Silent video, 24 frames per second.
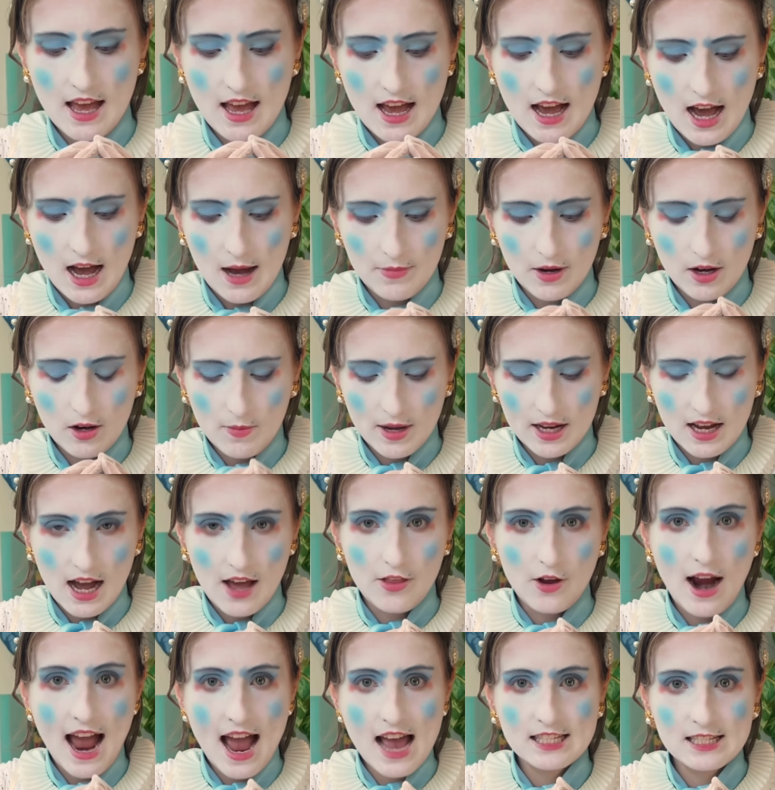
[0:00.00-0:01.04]
Oh my God, there
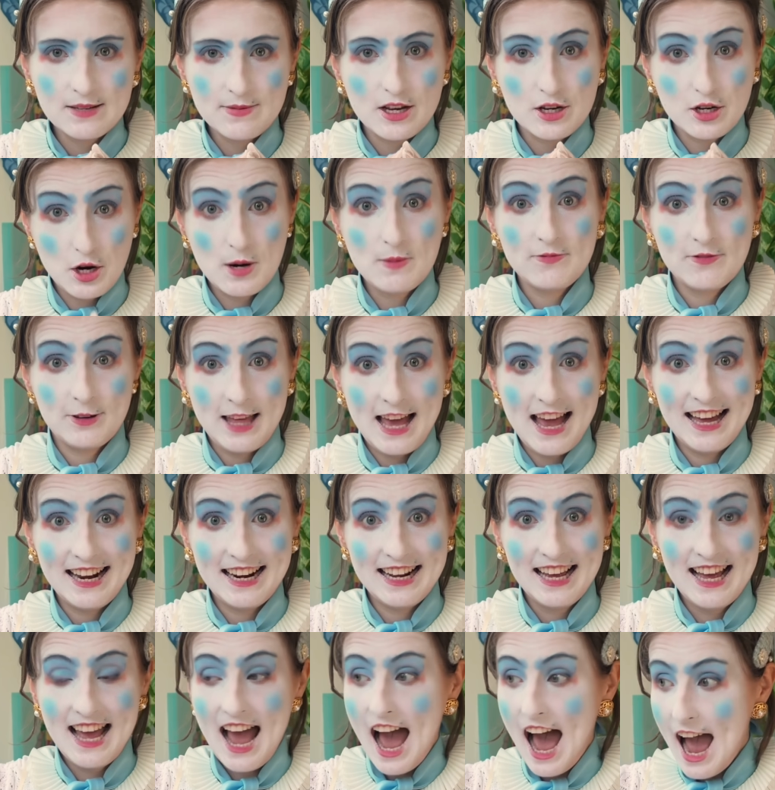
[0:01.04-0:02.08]
has to be a term for that.
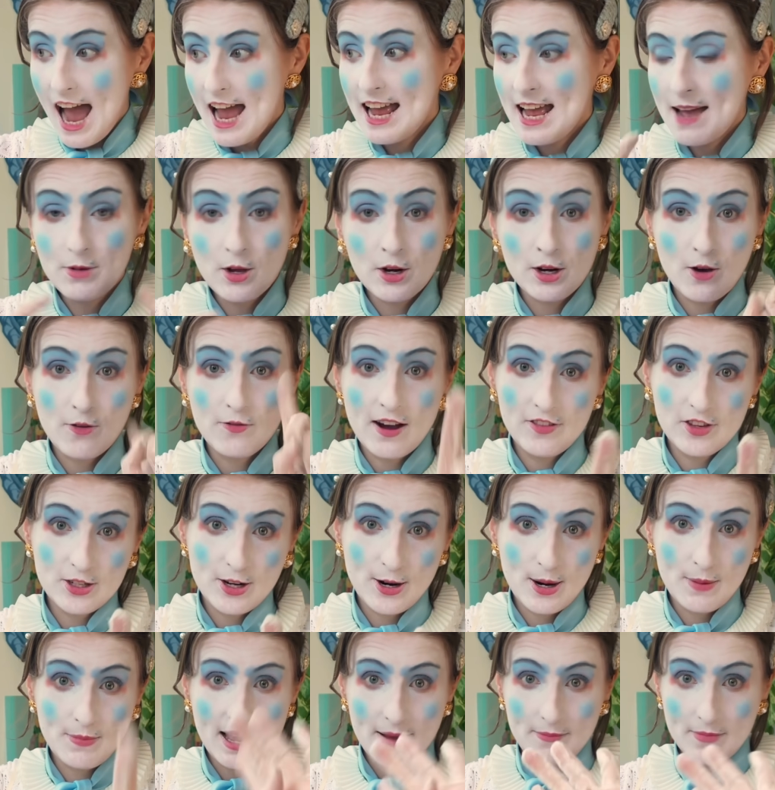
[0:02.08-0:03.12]
I am gonna go find the
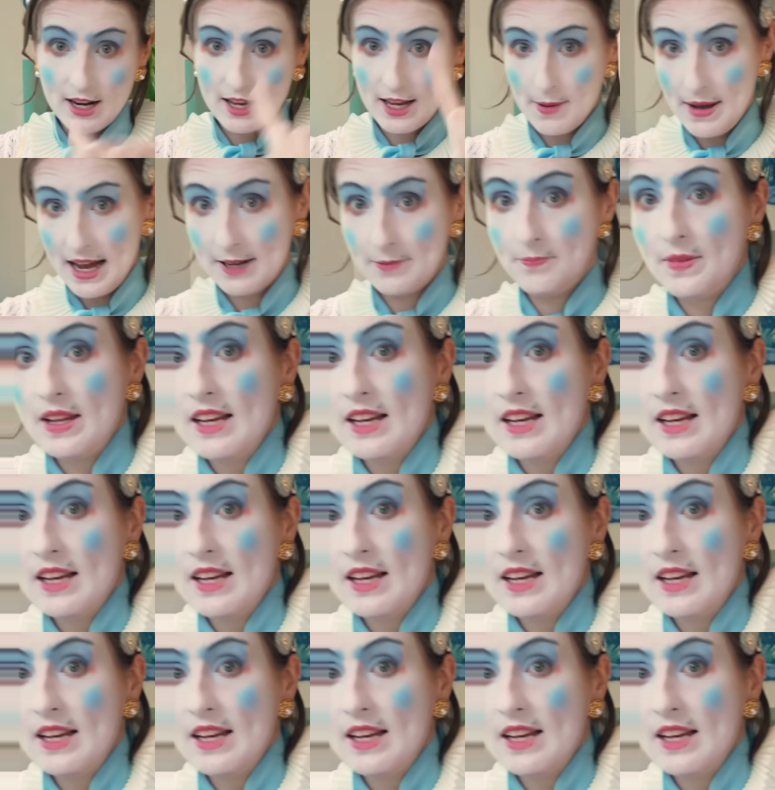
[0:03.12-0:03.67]
term and I'm gonna come back.